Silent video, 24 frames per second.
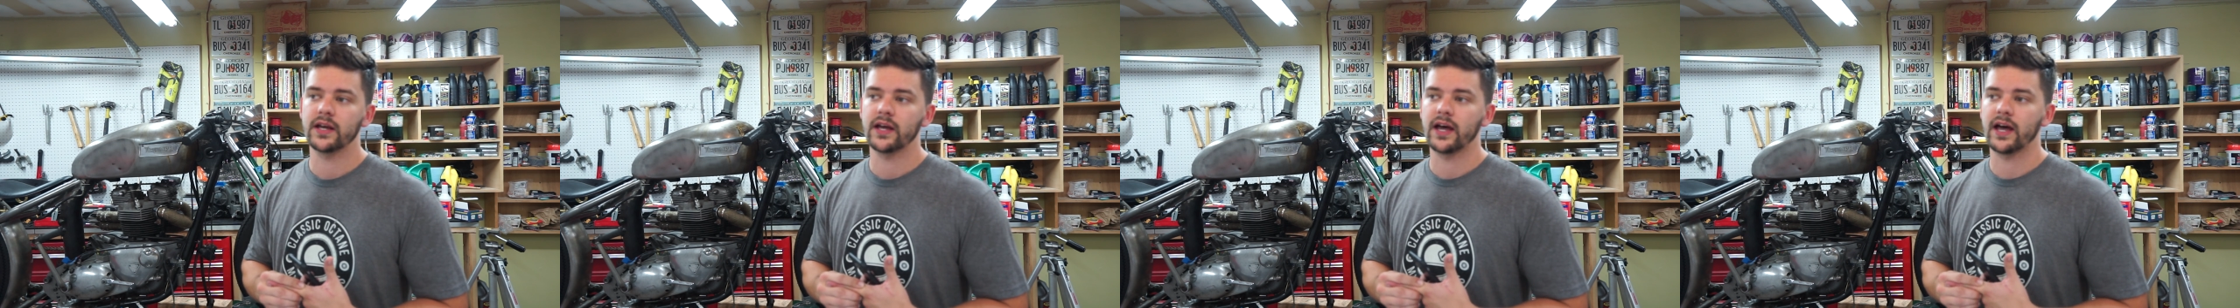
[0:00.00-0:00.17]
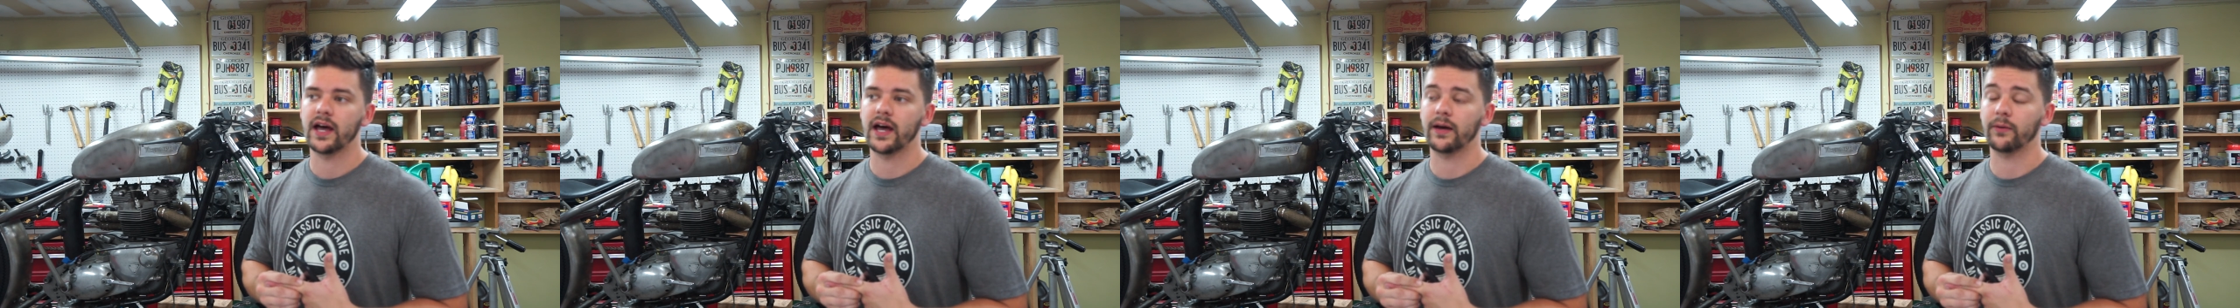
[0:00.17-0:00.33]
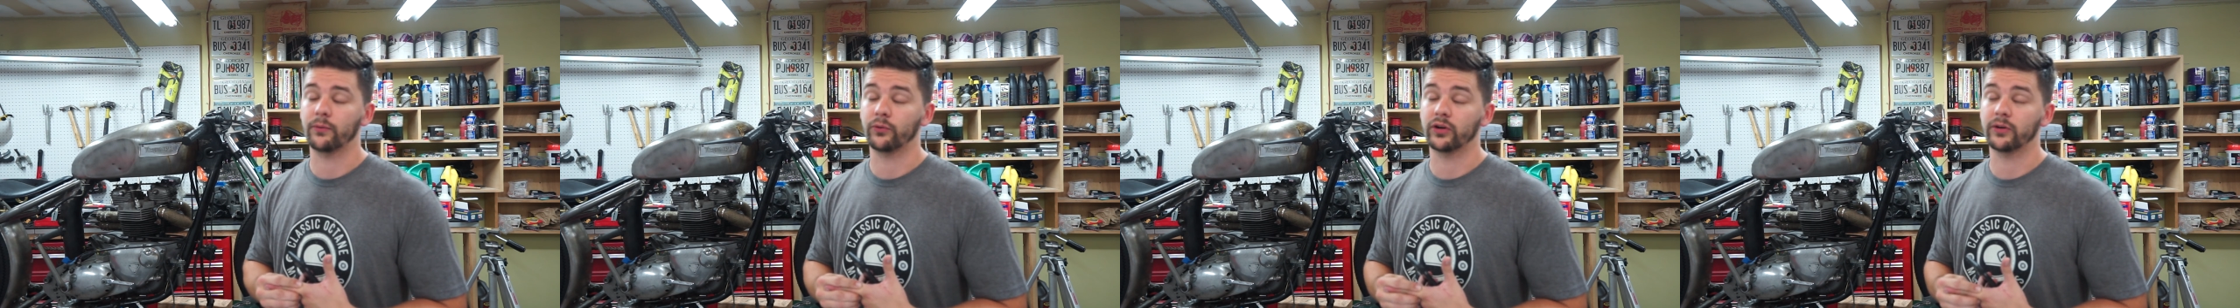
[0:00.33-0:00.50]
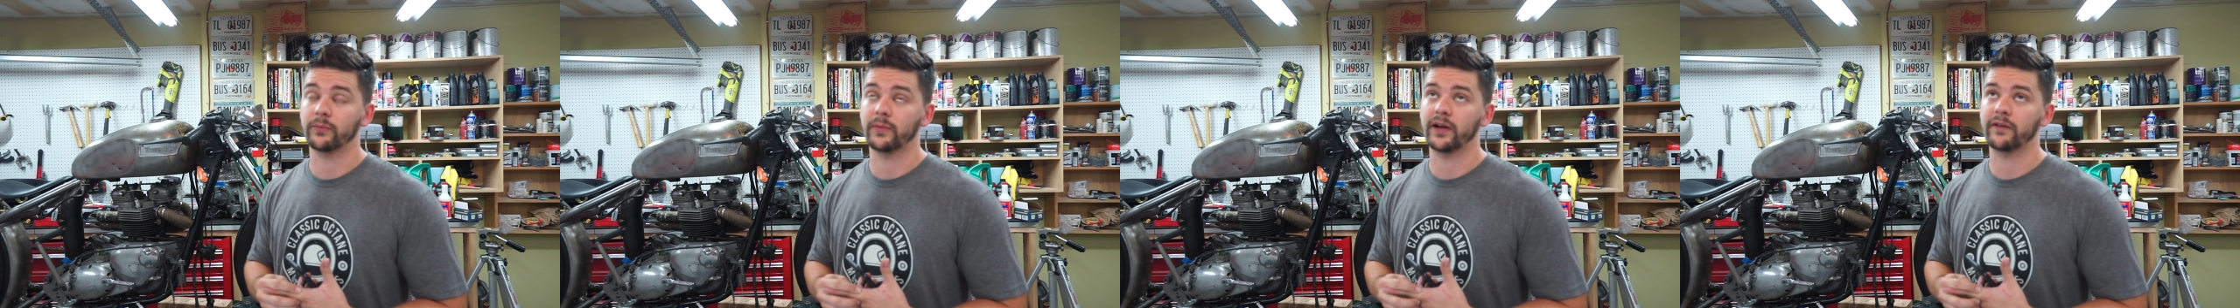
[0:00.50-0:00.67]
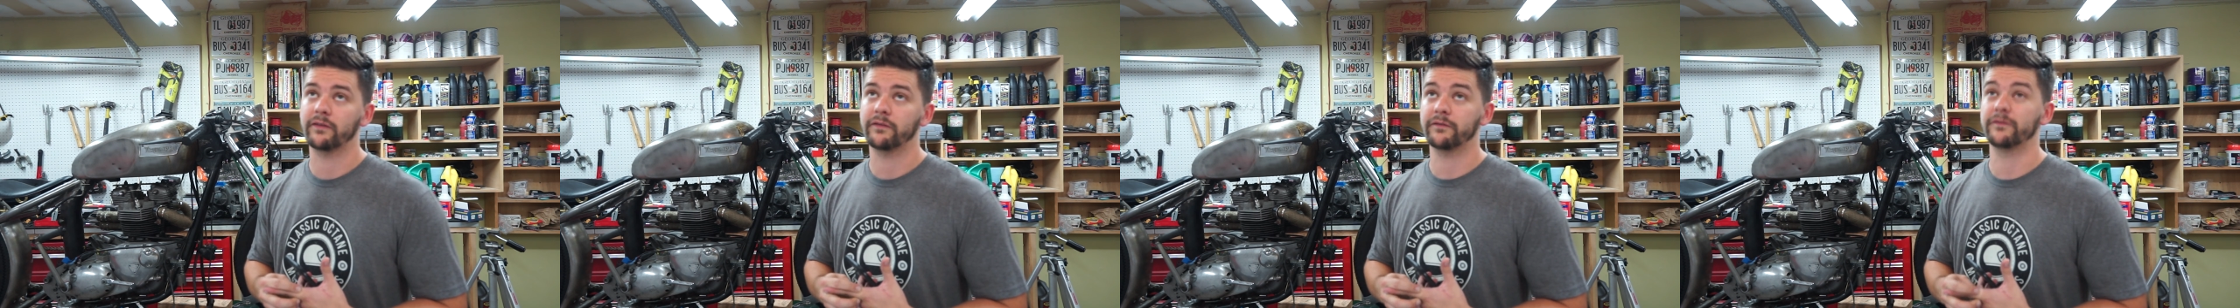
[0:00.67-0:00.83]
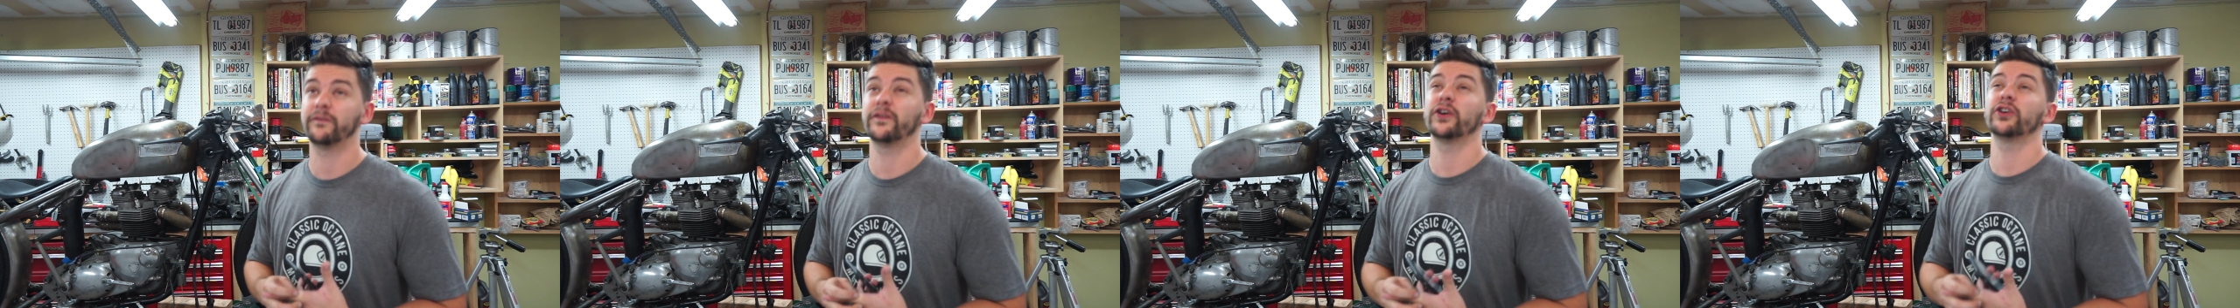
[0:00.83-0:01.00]
One of my
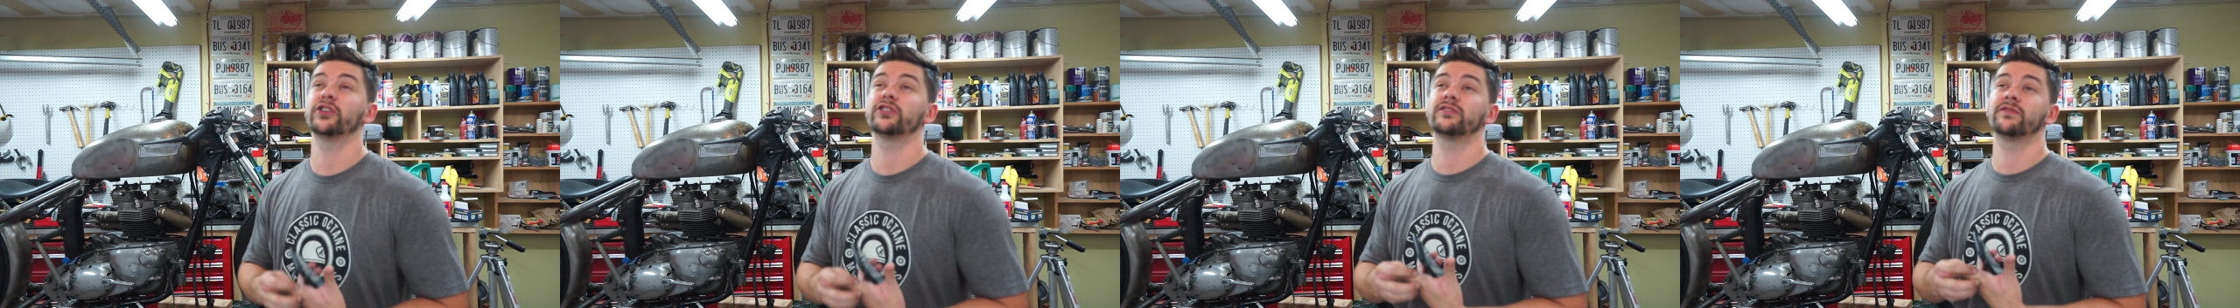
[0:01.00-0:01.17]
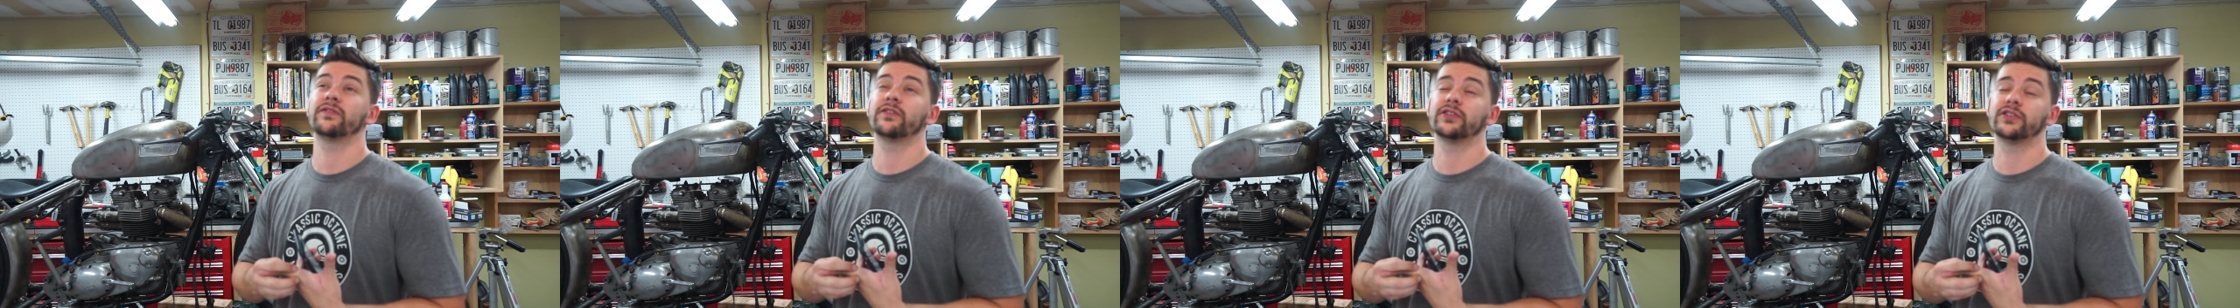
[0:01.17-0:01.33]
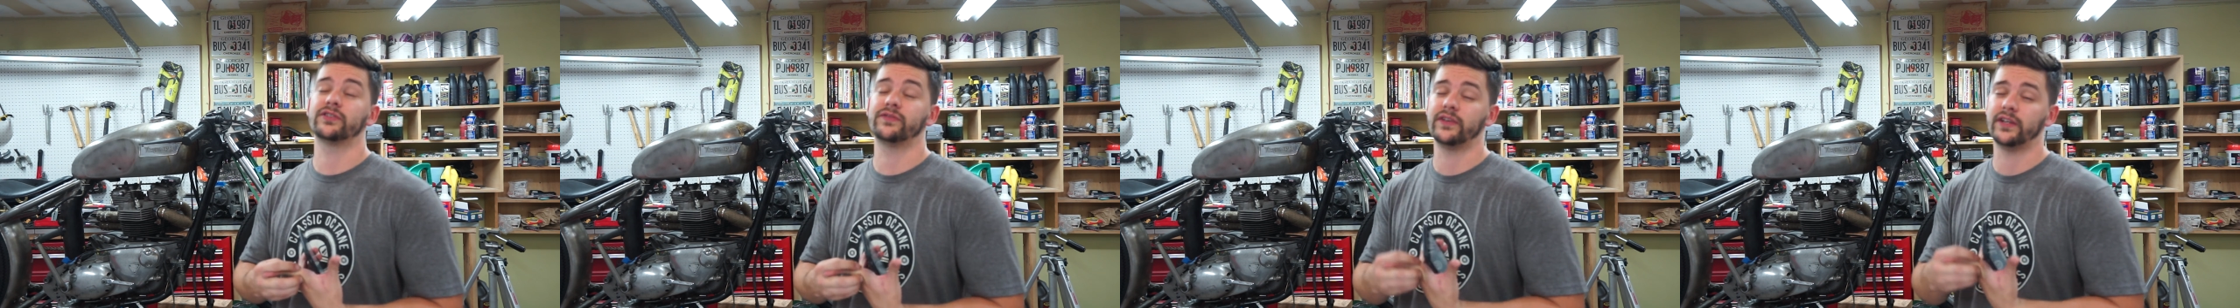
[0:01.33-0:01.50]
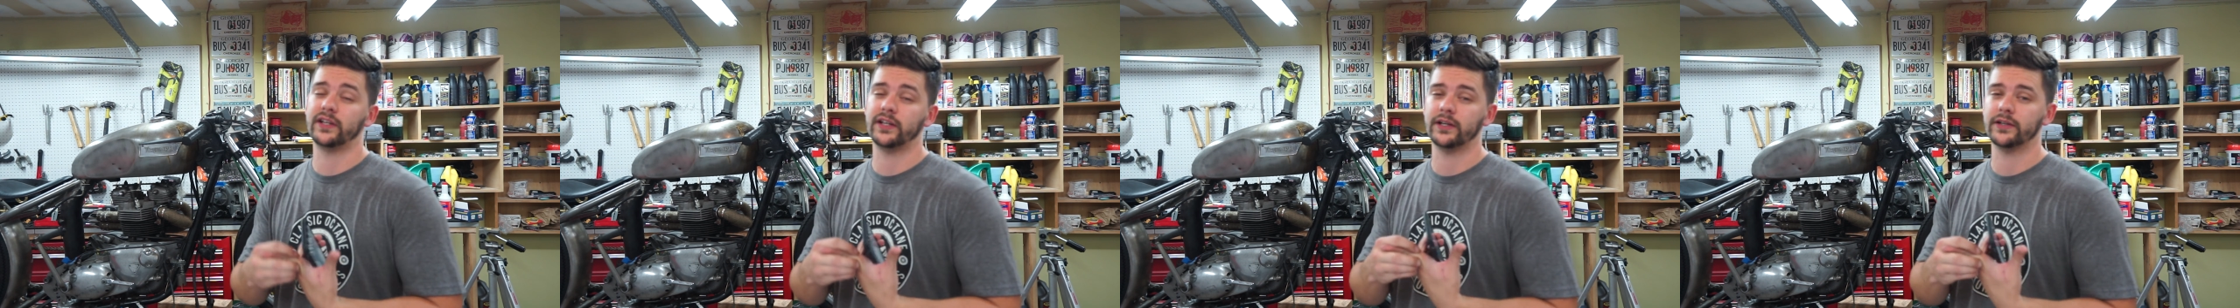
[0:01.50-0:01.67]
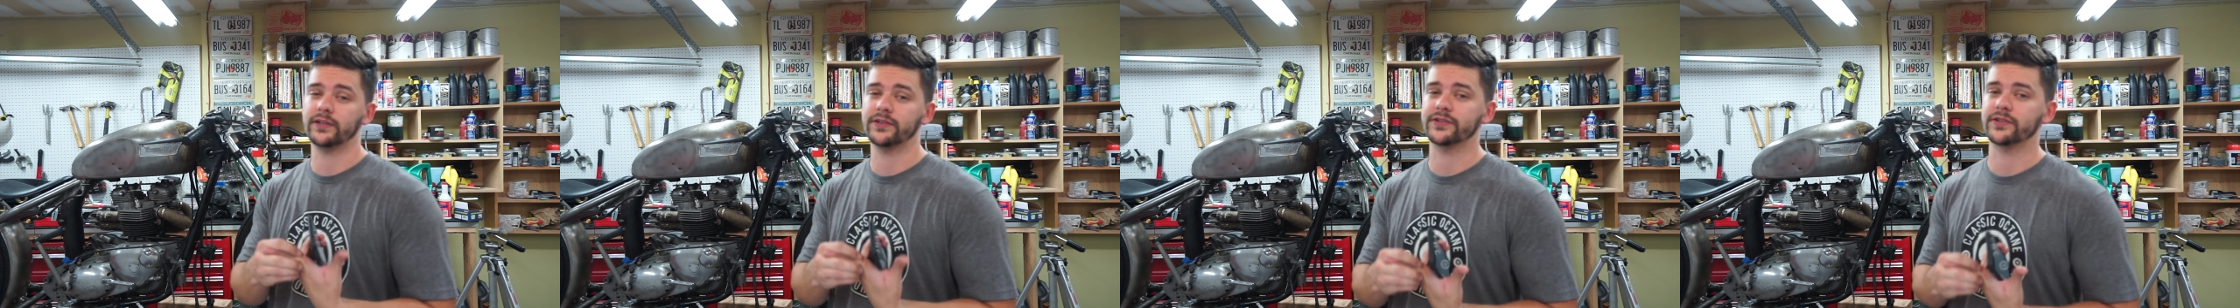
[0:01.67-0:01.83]
first videos,